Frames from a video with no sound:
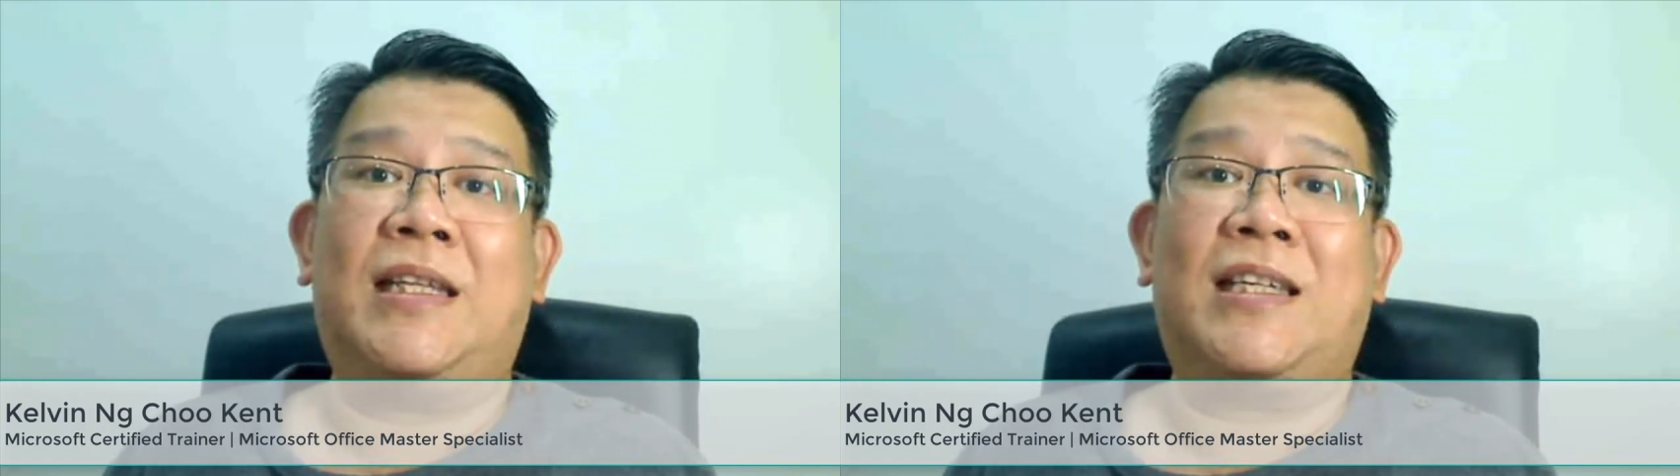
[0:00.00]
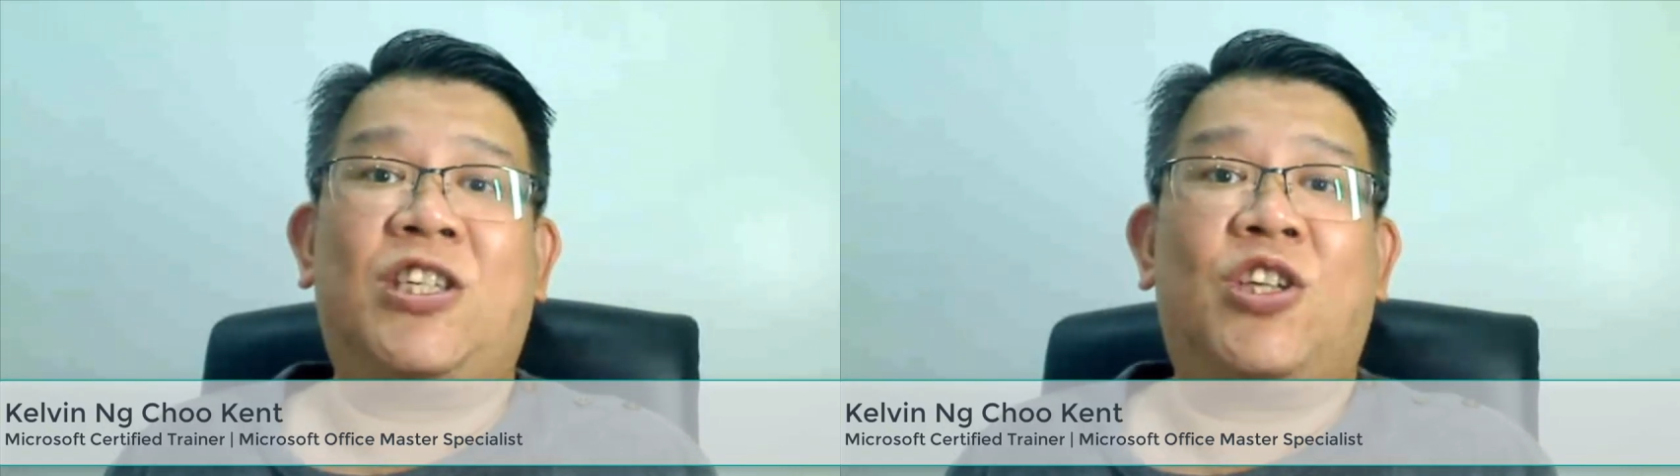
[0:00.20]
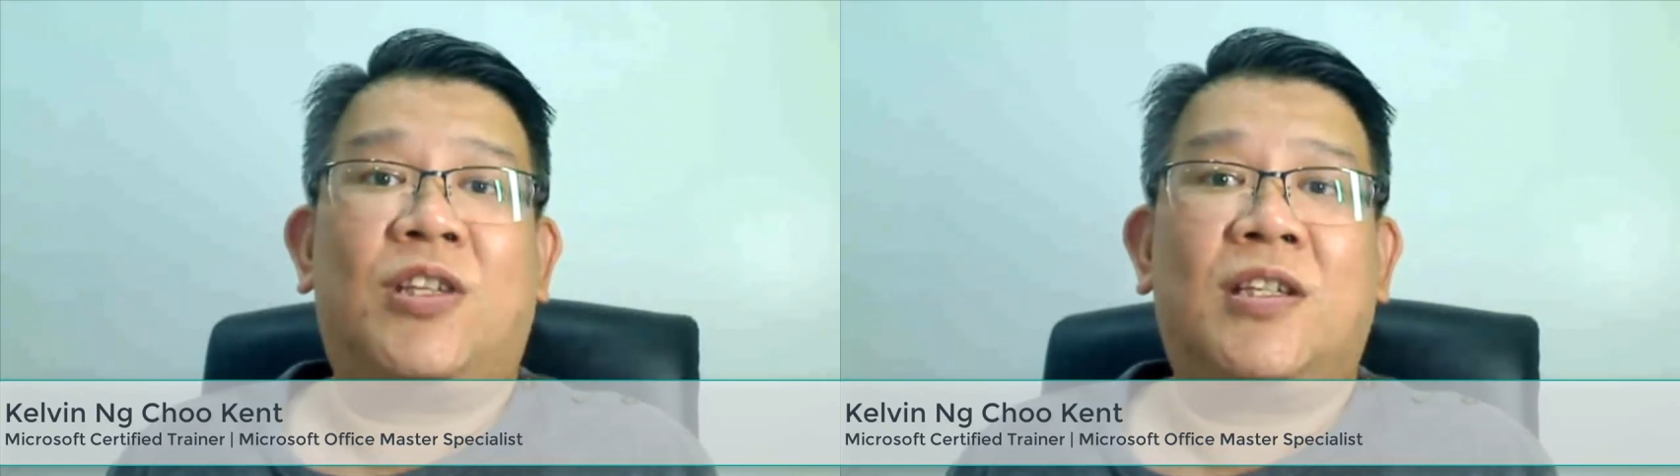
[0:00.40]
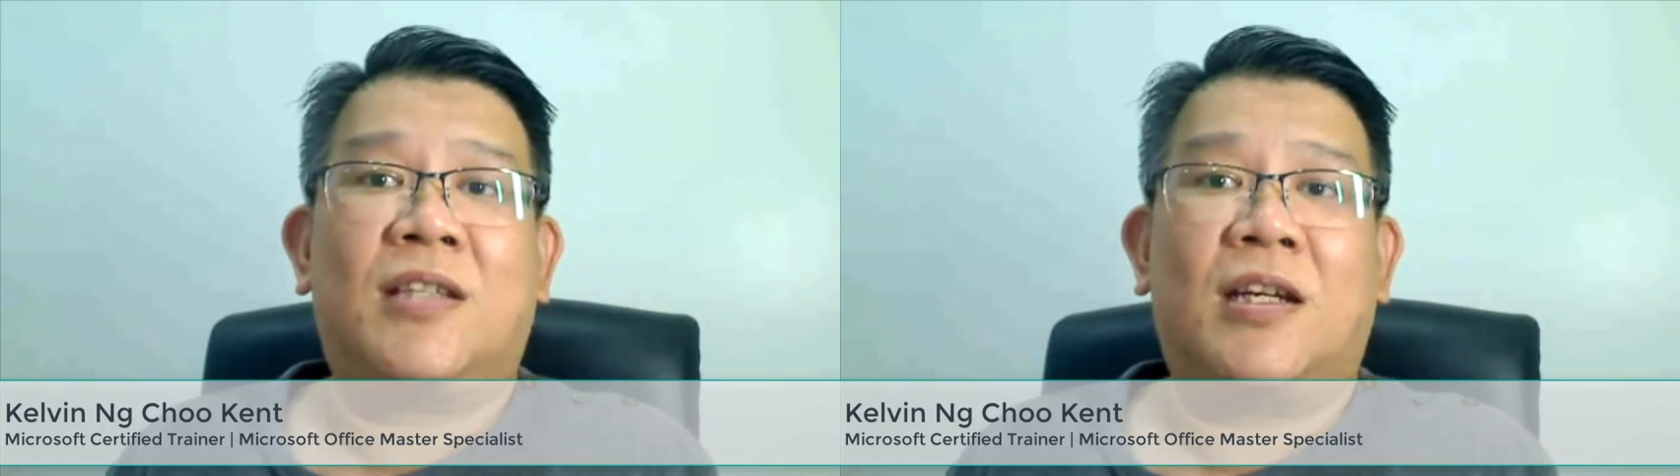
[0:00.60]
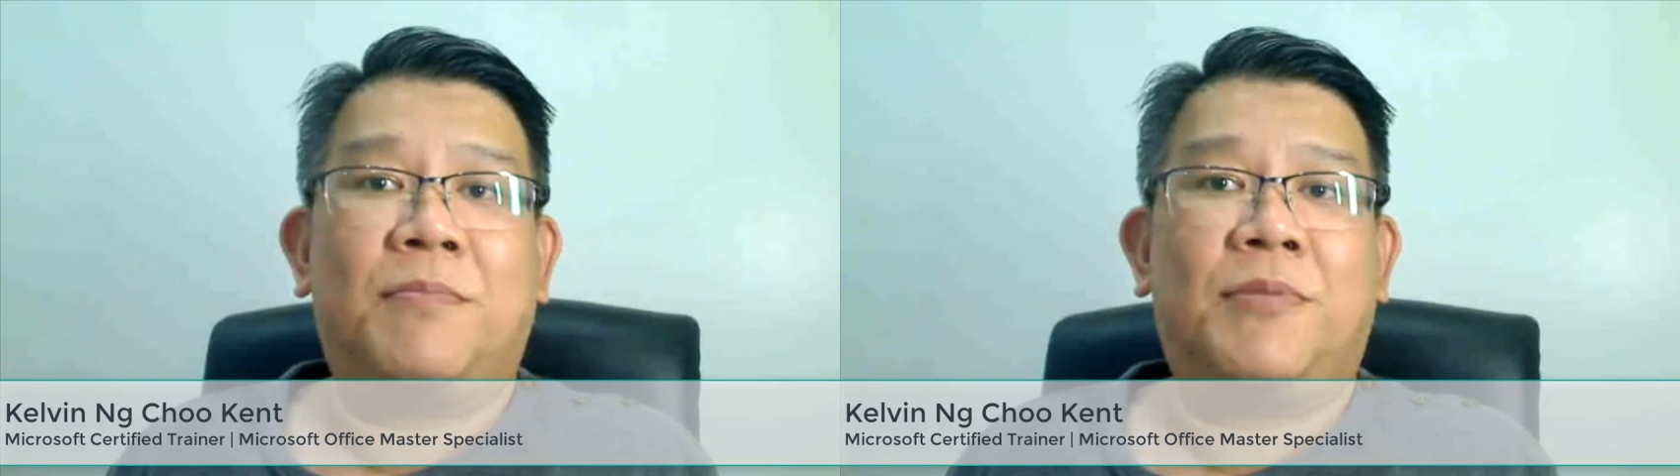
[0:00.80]
the shortest
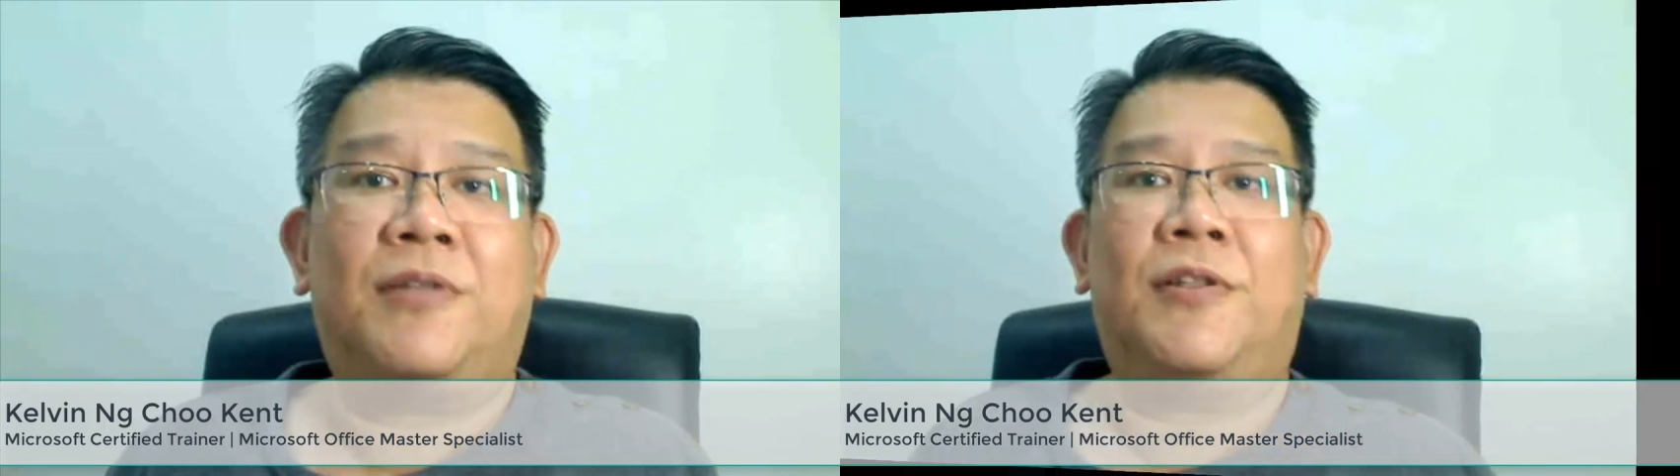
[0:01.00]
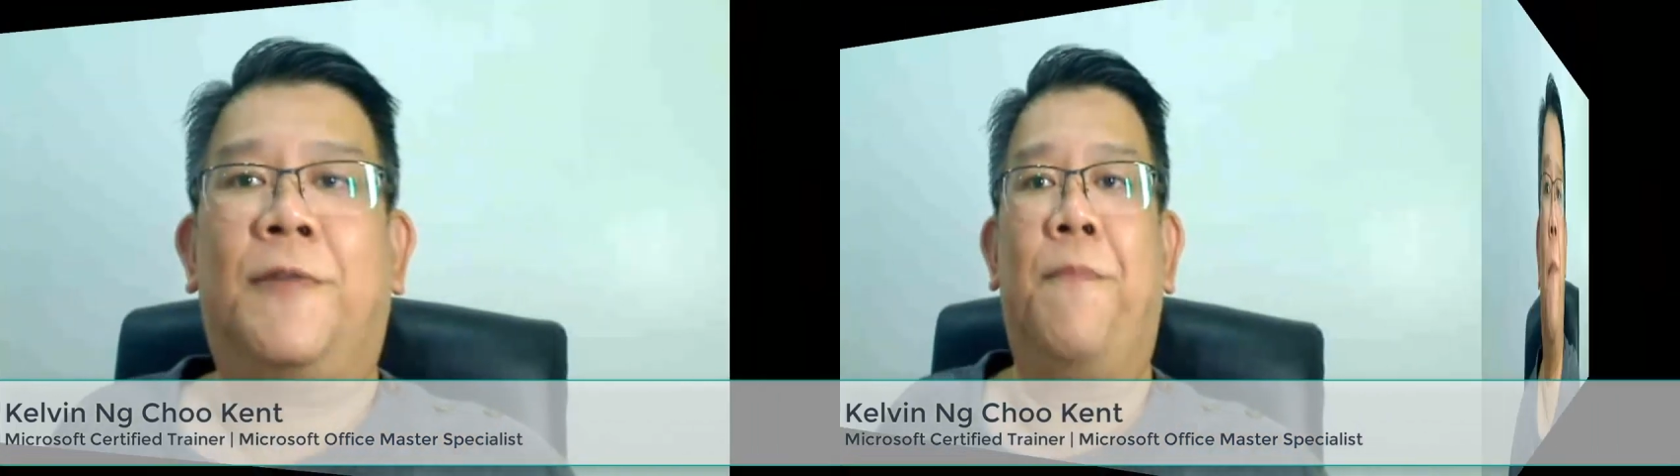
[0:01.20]
time period.